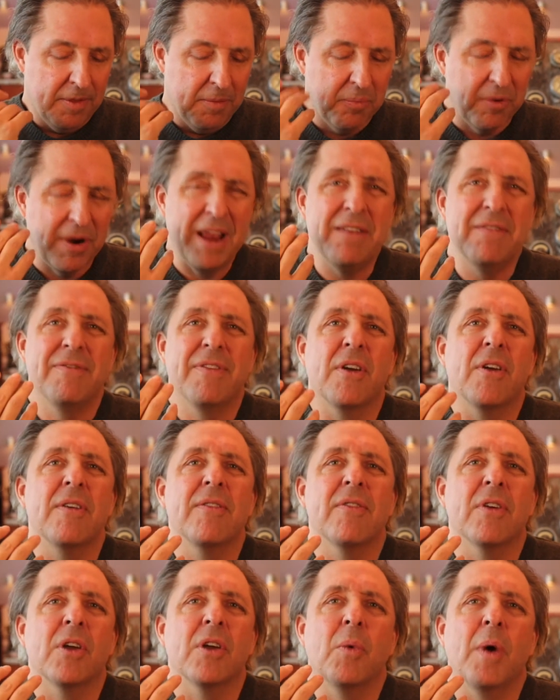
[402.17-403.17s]
brain very,
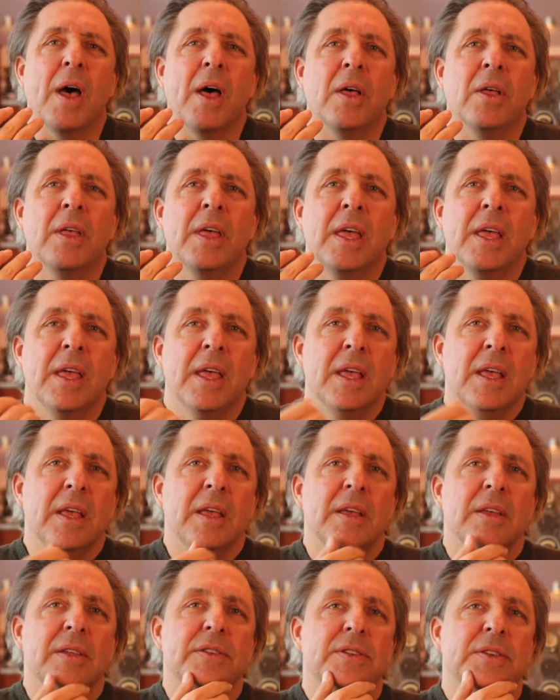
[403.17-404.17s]
very well.
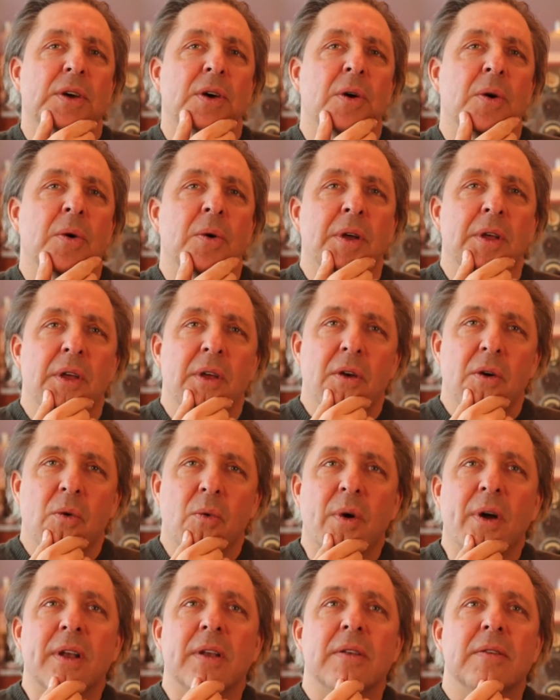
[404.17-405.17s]
So
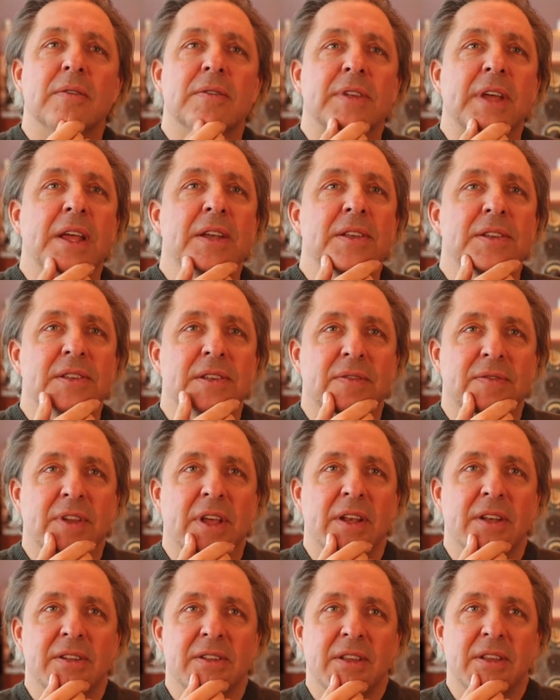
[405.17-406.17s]
what scientists have
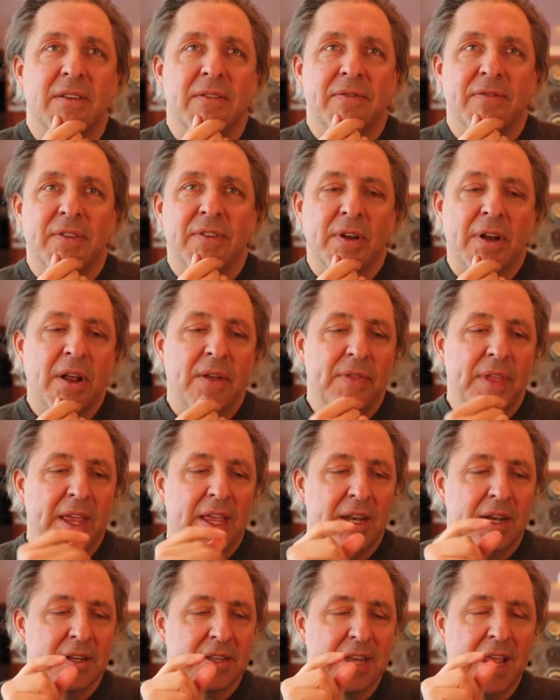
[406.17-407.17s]
done is they've figured out they
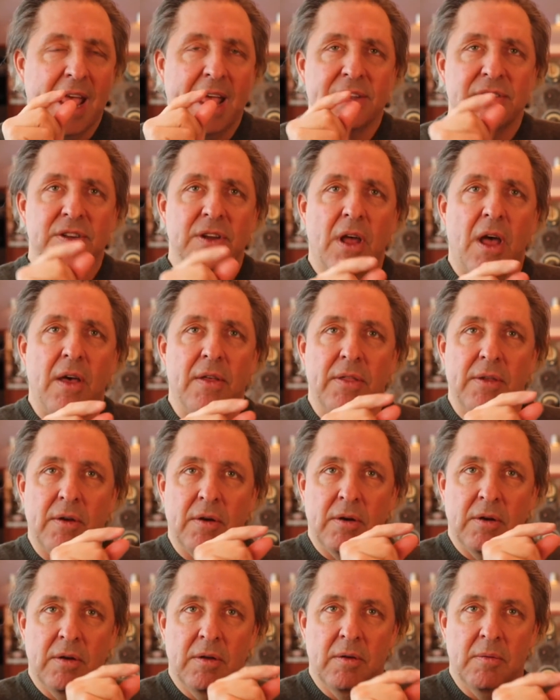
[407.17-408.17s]
can attach
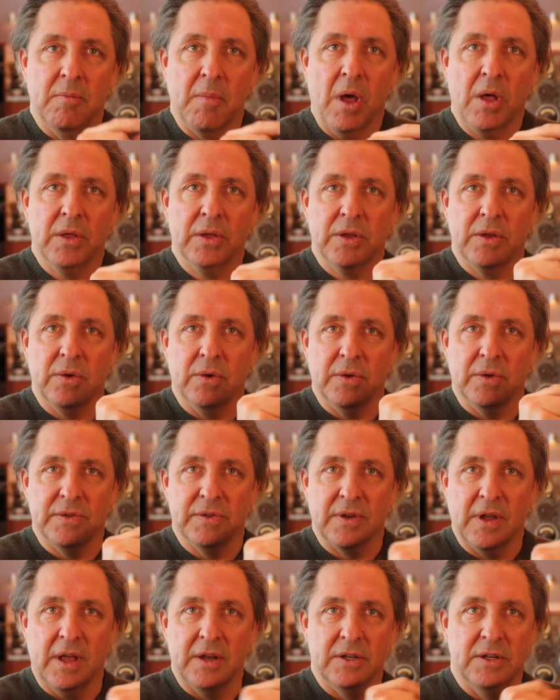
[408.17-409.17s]
other
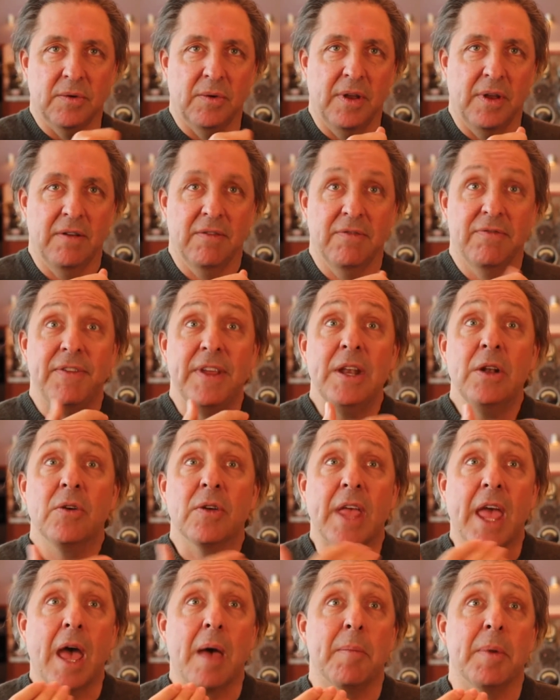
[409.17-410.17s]
molecules onto it.
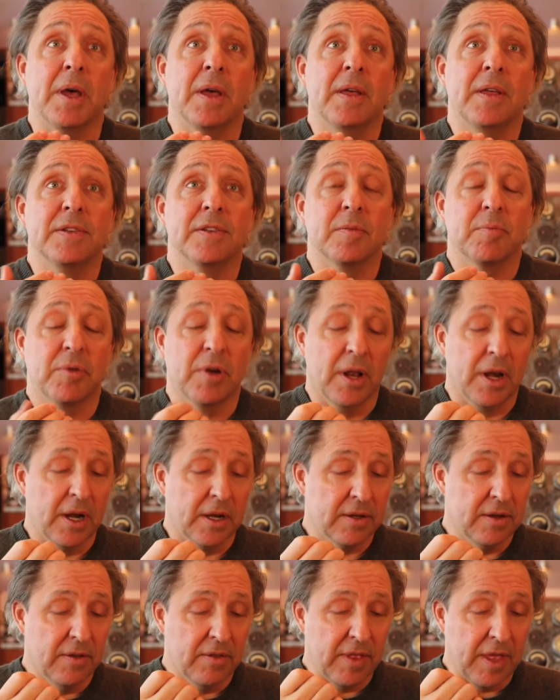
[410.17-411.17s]
Phenyl GABA is a
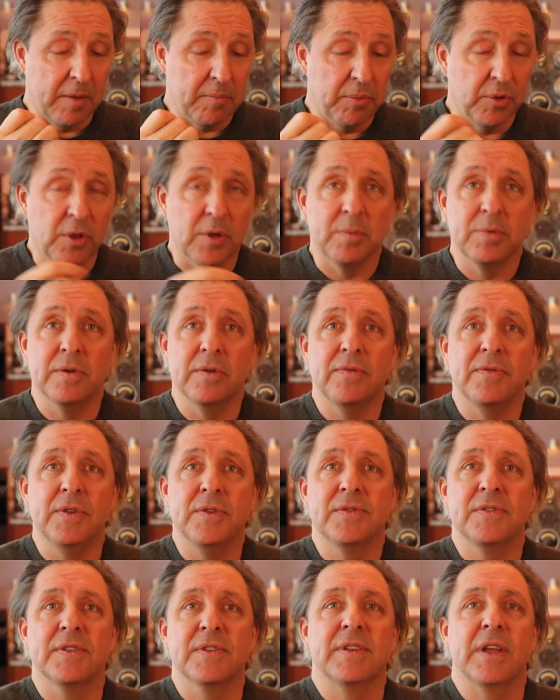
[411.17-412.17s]
product that Bulletproof
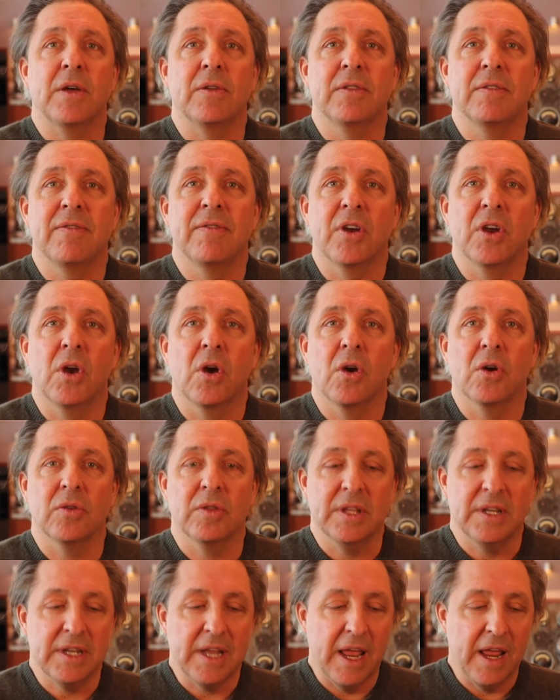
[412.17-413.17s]
used to sell in the very
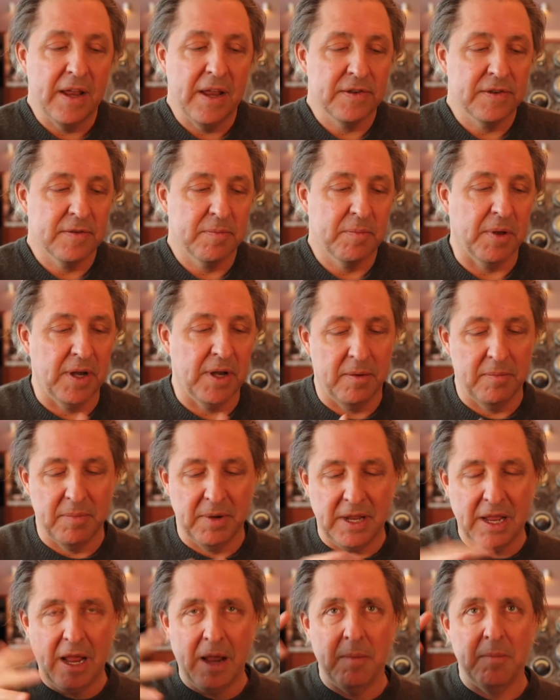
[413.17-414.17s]
early days, but it
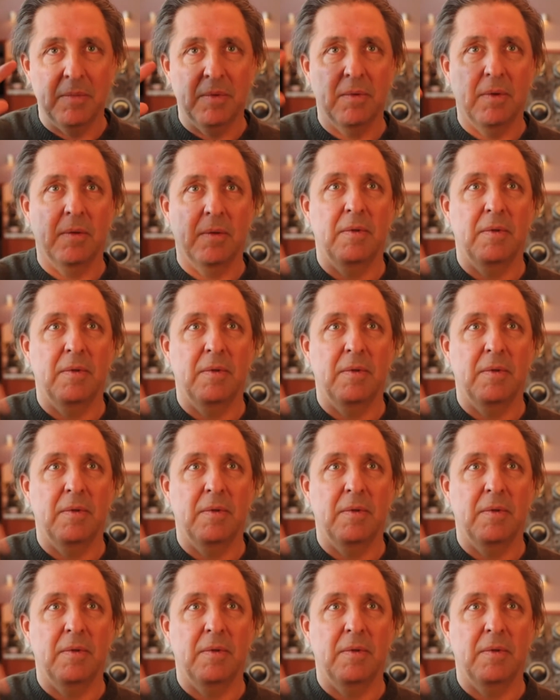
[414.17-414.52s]
became